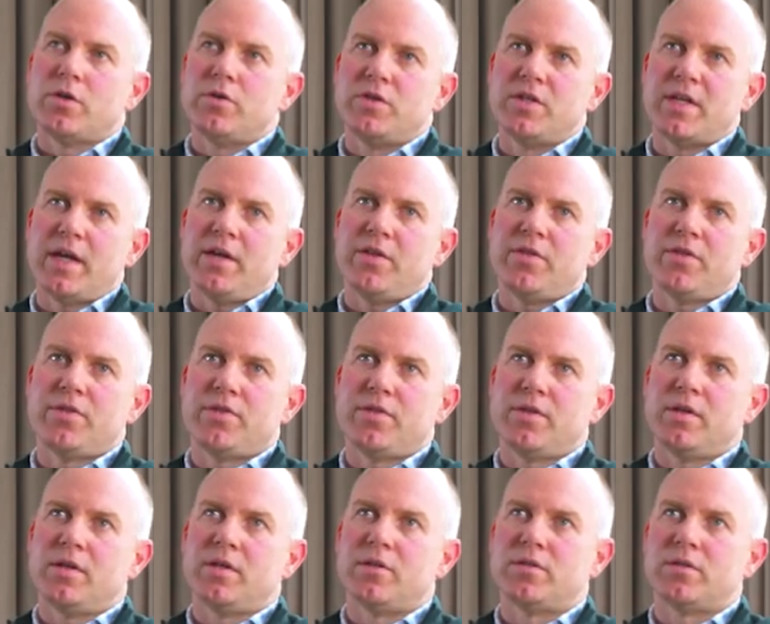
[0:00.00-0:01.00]
death
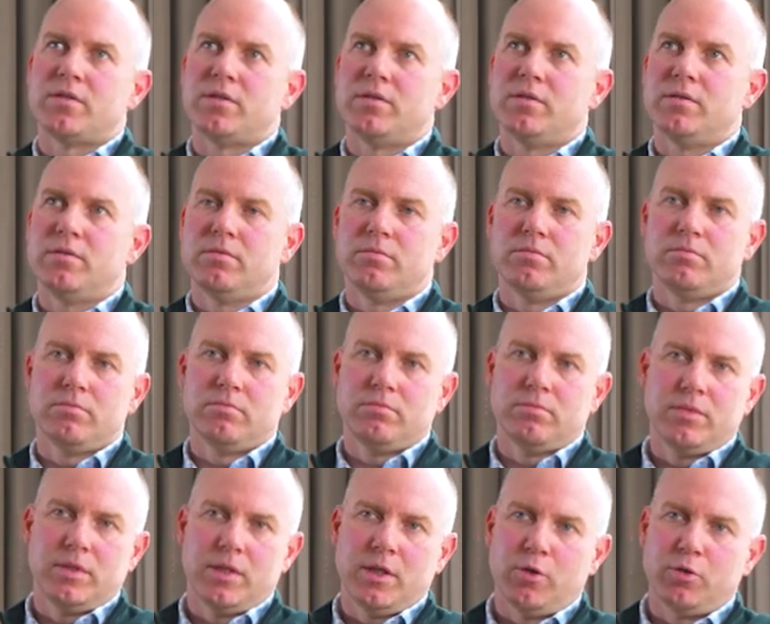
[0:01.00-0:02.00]
is
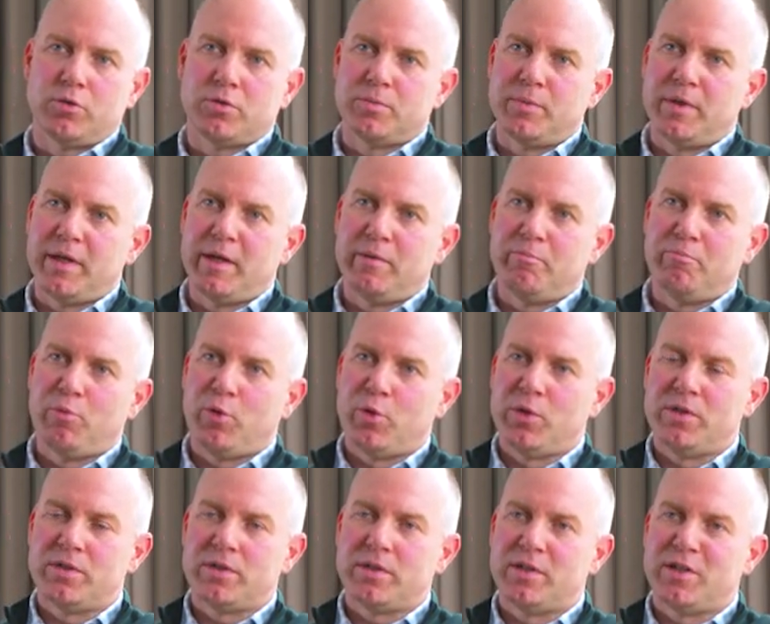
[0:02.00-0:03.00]
the ultimate
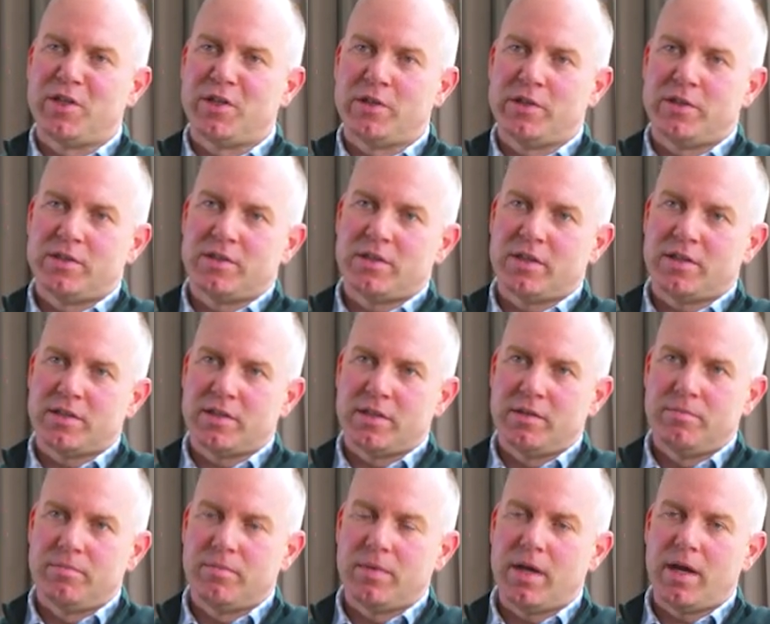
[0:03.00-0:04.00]
endpoint in any study,
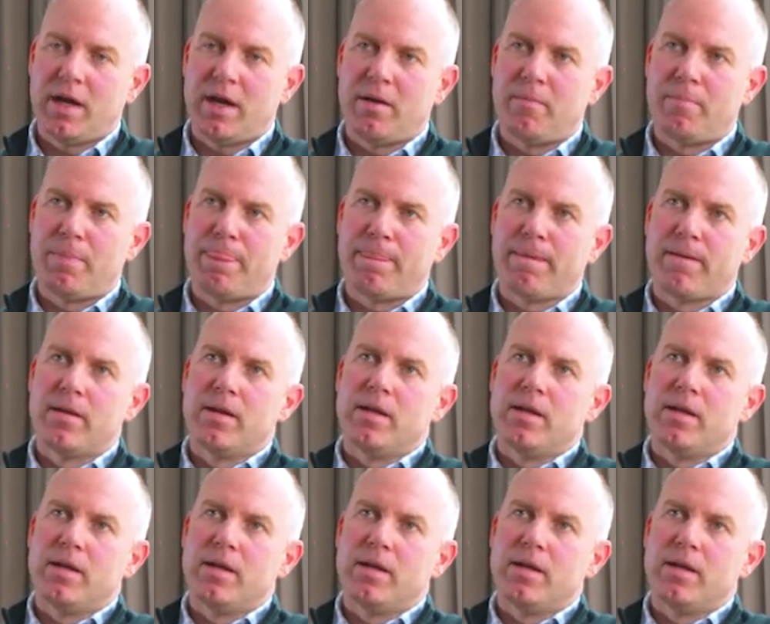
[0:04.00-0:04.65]
and